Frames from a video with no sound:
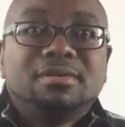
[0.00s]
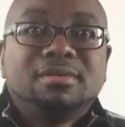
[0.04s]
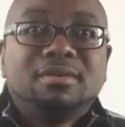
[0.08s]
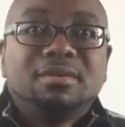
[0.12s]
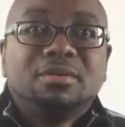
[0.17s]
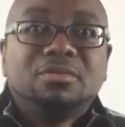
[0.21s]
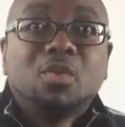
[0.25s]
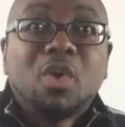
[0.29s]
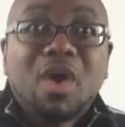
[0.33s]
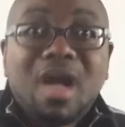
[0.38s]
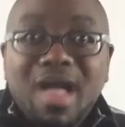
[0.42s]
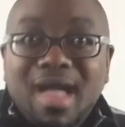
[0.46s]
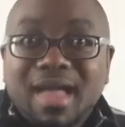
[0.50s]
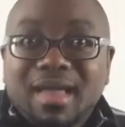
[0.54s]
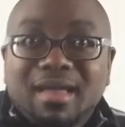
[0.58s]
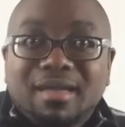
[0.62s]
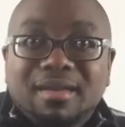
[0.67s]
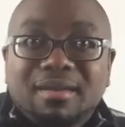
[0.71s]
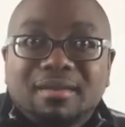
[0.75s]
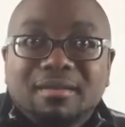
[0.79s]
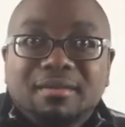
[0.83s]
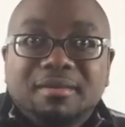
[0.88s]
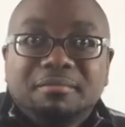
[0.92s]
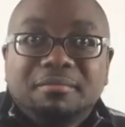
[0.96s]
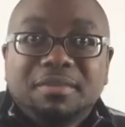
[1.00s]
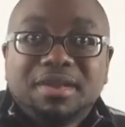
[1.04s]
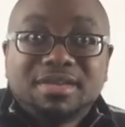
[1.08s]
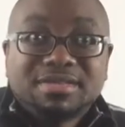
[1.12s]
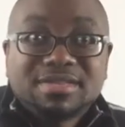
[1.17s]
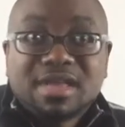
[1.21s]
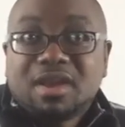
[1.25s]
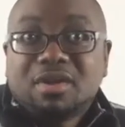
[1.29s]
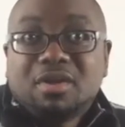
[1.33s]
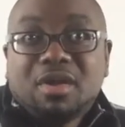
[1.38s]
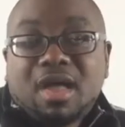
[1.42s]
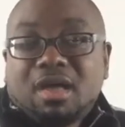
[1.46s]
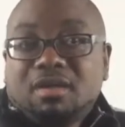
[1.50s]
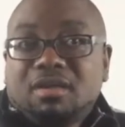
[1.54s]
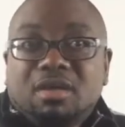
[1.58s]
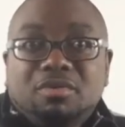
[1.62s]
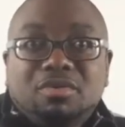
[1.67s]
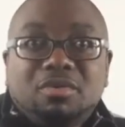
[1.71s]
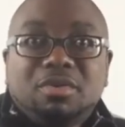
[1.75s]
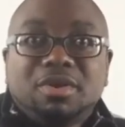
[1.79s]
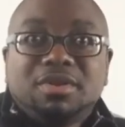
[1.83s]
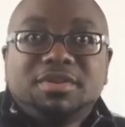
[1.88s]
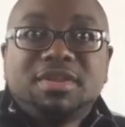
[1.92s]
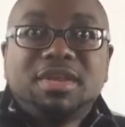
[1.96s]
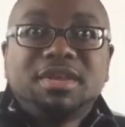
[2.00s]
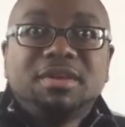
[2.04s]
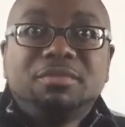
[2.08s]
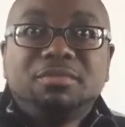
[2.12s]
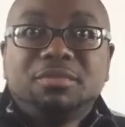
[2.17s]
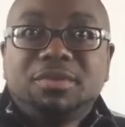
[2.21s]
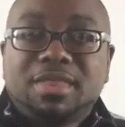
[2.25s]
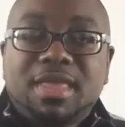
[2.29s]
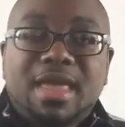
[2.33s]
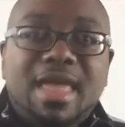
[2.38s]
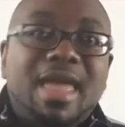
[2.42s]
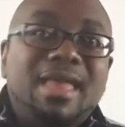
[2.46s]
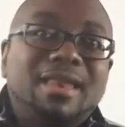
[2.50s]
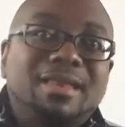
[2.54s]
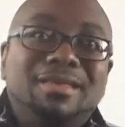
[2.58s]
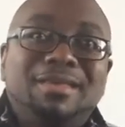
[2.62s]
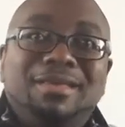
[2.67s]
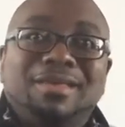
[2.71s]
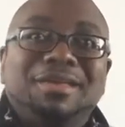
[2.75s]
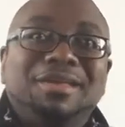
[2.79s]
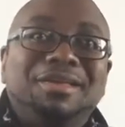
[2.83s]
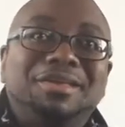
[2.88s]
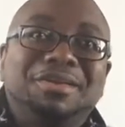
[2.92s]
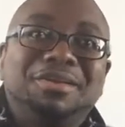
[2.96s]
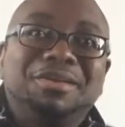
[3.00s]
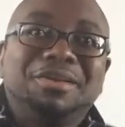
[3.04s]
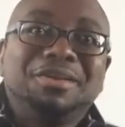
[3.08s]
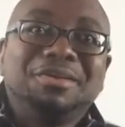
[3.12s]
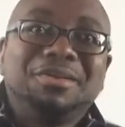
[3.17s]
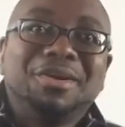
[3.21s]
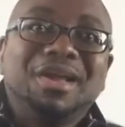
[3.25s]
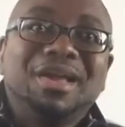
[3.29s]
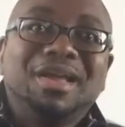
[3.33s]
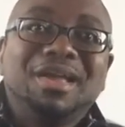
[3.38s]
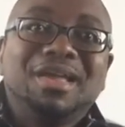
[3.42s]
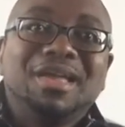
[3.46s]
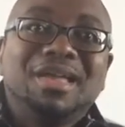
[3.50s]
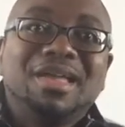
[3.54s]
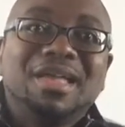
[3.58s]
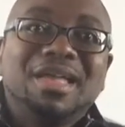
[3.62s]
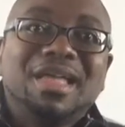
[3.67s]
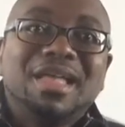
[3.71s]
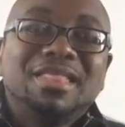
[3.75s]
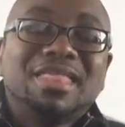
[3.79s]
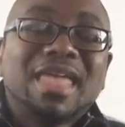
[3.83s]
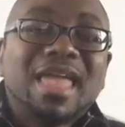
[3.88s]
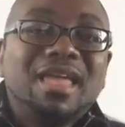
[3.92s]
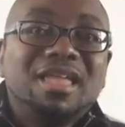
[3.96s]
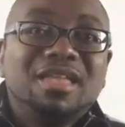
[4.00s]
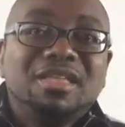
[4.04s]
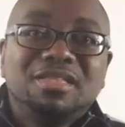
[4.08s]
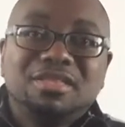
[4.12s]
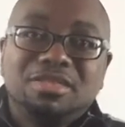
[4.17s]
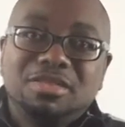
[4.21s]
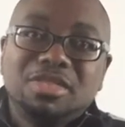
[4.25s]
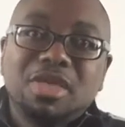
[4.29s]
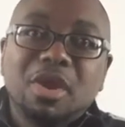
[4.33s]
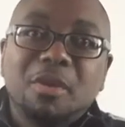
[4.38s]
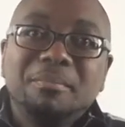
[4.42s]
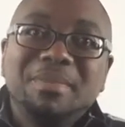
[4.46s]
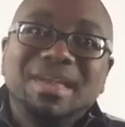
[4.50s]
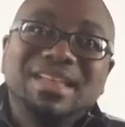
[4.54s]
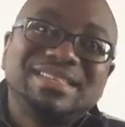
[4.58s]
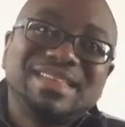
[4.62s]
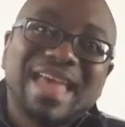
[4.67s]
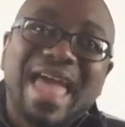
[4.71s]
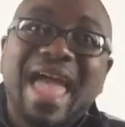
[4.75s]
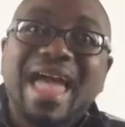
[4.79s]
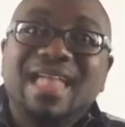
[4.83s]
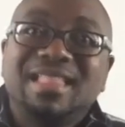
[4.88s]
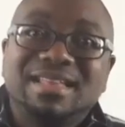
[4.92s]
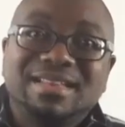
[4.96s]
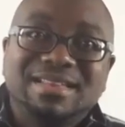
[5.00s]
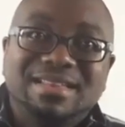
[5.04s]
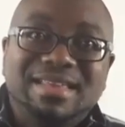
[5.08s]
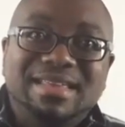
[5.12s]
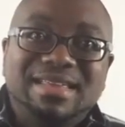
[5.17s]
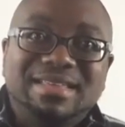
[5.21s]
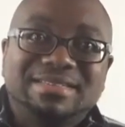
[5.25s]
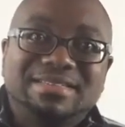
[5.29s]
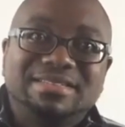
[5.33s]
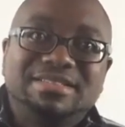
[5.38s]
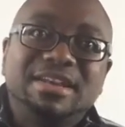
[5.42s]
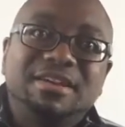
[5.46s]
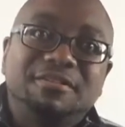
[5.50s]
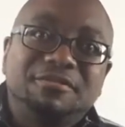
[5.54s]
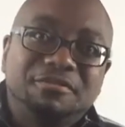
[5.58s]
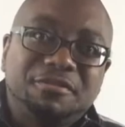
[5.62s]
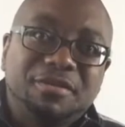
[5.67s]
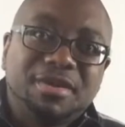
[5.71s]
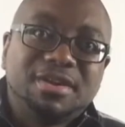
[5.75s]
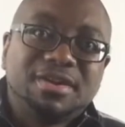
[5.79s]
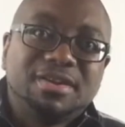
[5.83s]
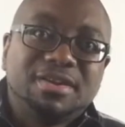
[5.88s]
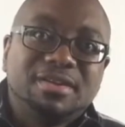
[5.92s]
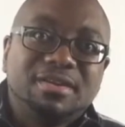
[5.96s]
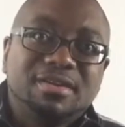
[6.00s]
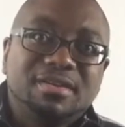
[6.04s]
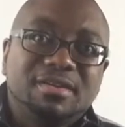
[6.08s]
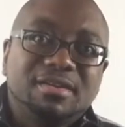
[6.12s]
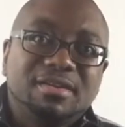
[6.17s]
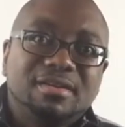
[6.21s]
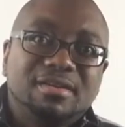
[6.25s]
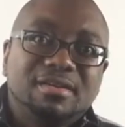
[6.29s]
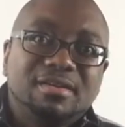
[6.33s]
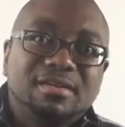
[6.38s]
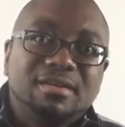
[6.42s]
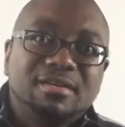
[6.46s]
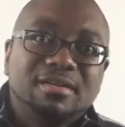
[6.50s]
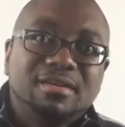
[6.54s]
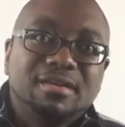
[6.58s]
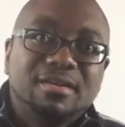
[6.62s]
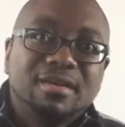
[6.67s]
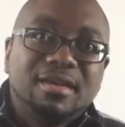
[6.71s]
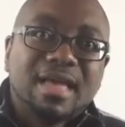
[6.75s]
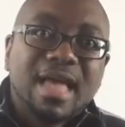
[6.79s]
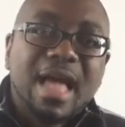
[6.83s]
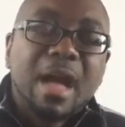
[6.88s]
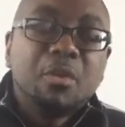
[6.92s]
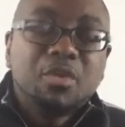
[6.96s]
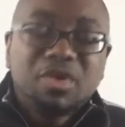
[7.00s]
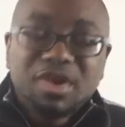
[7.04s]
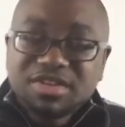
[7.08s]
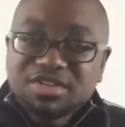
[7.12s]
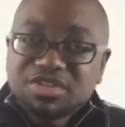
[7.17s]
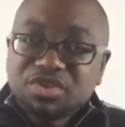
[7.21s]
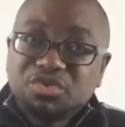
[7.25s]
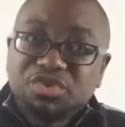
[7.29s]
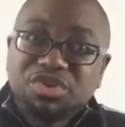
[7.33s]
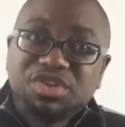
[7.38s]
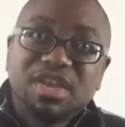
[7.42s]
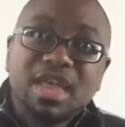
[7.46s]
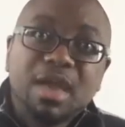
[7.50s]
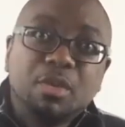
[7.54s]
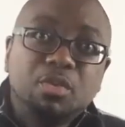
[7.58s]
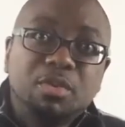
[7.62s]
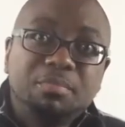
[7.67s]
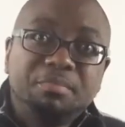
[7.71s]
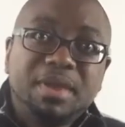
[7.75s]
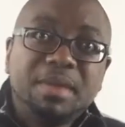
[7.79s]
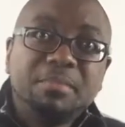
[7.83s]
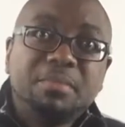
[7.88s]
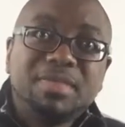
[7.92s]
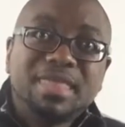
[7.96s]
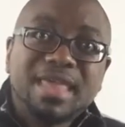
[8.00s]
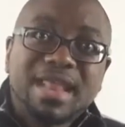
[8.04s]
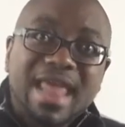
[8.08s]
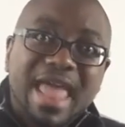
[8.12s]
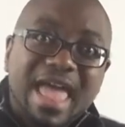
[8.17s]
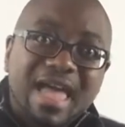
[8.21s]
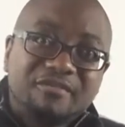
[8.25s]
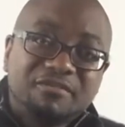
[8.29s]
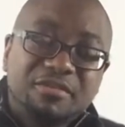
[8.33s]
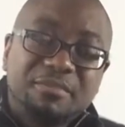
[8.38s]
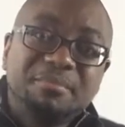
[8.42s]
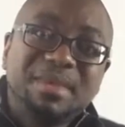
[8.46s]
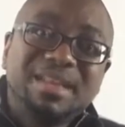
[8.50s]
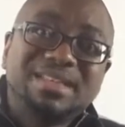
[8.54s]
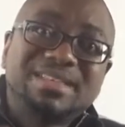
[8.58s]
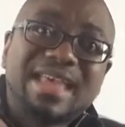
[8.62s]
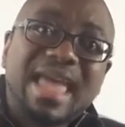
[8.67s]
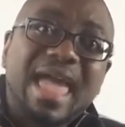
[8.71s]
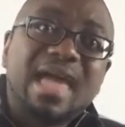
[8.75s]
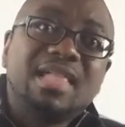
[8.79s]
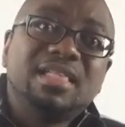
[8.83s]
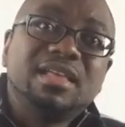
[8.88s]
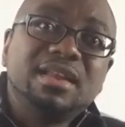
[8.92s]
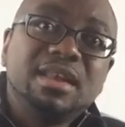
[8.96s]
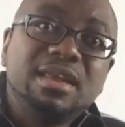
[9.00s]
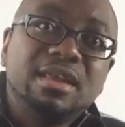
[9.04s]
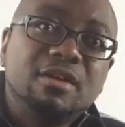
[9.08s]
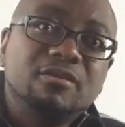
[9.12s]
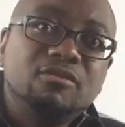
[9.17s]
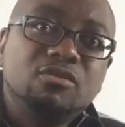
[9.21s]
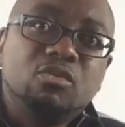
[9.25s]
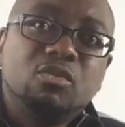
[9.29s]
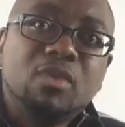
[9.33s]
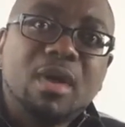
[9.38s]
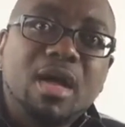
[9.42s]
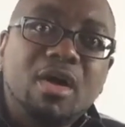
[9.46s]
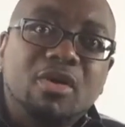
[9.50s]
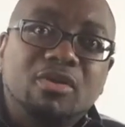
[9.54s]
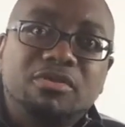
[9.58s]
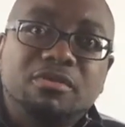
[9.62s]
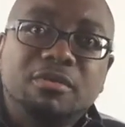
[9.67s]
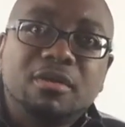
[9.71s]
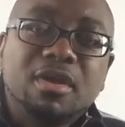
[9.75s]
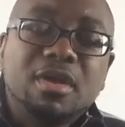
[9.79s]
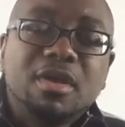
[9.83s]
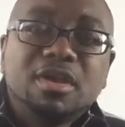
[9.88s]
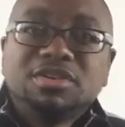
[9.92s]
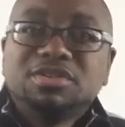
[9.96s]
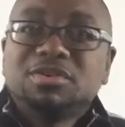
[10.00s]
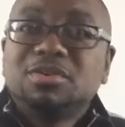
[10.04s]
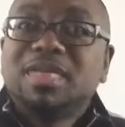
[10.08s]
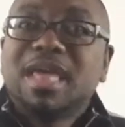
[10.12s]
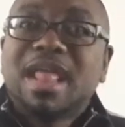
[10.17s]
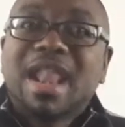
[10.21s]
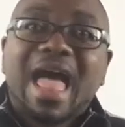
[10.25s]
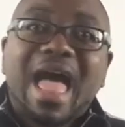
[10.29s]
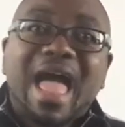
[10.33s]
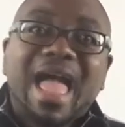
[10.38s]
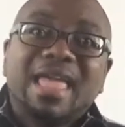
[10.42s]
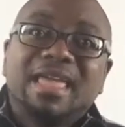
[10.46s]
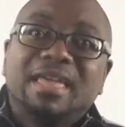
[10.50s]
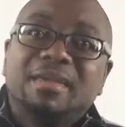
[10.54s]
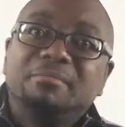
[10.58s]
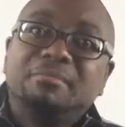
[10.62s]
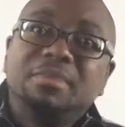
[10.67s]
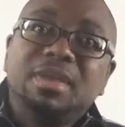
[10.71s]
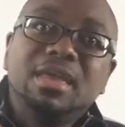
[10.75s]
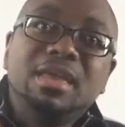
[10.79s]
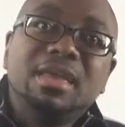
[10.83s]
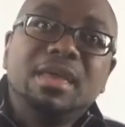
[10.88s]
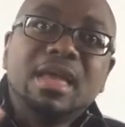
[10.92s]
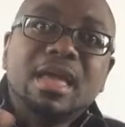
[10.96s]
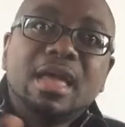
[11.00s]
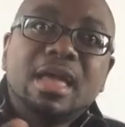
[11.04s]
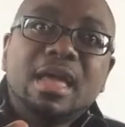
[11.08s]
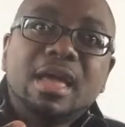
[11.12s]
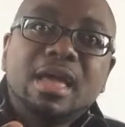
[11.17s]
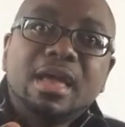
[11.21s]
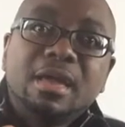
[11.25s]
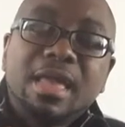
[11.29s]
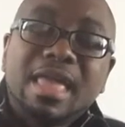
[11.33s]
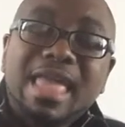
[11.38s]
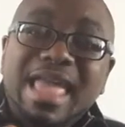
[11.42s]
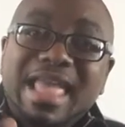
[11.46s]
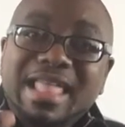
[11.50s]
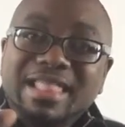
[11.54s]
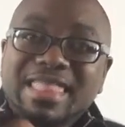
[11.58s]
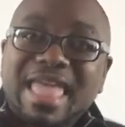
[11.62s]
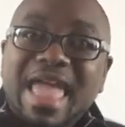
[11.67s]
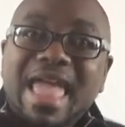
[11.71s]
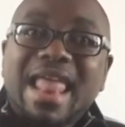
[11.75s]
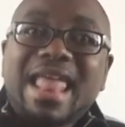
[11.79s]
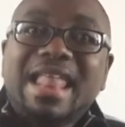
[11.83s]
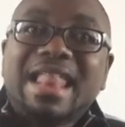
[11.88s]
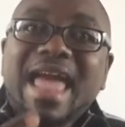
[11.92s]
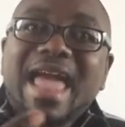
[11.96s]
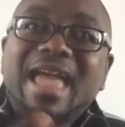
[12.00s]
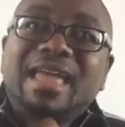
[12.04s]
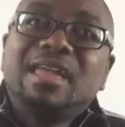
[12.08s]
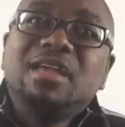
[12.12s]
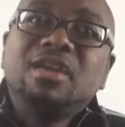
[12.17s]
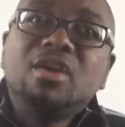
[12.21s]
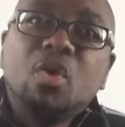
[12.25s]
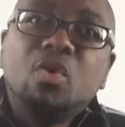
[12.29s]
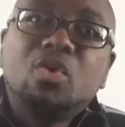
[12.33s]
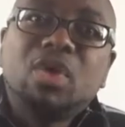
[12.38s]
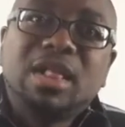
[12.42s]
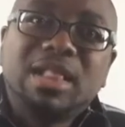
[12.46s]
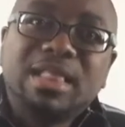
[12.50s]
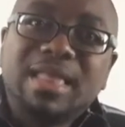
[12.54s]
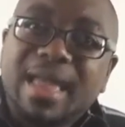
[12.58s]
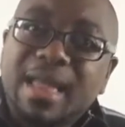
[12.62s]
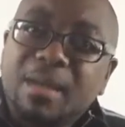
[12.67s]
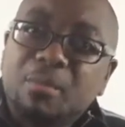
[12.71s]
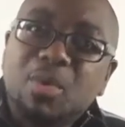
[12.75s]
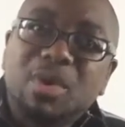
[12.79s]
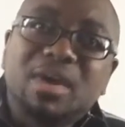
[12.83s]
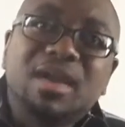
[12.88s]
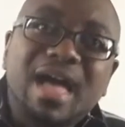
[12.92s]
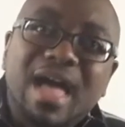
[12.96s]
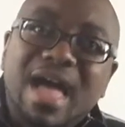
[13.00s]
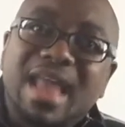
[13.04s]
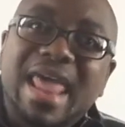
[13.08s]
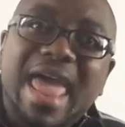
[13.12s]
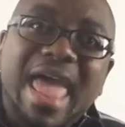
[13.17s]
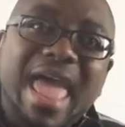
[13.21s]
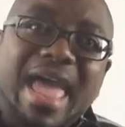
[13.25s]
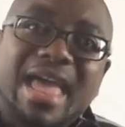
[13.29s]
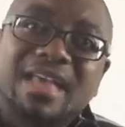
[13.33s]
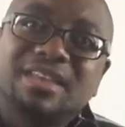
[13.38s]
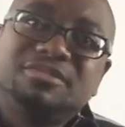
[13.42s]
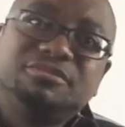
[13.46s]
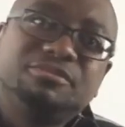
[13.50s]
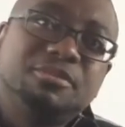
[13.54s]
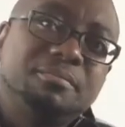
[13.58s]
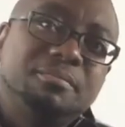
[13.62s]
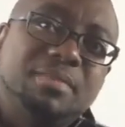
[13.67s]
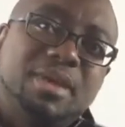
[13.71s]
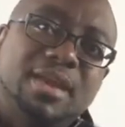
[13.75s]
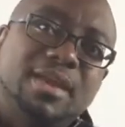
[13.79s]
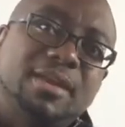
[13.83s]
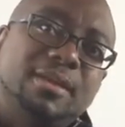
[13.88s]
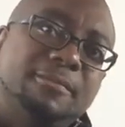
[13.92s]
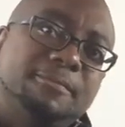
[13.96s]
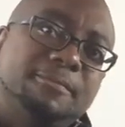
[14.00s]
Why? Because I don't want to deal with that, right? Their mentality is different. I want to associate with people that have a mentality of wealth so that I can be in that and I can go claim what God has for me.